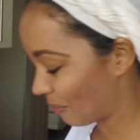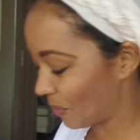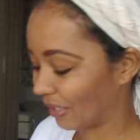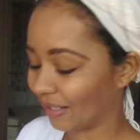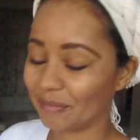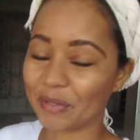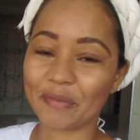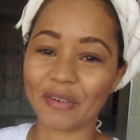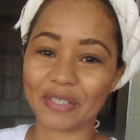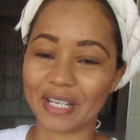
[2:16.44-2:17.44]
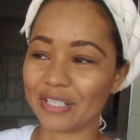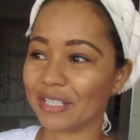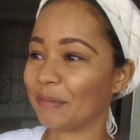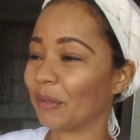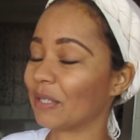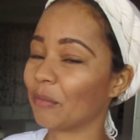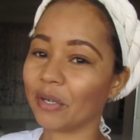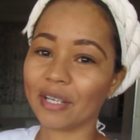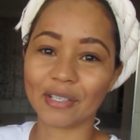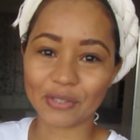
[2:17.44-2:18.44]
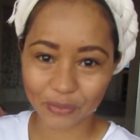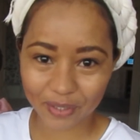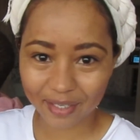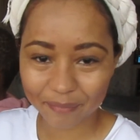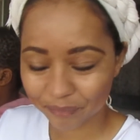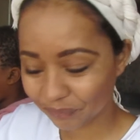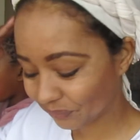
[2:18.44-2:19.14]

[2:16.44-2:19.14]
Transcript: I'm wearing a little foundation is because I'm wearing a dookie.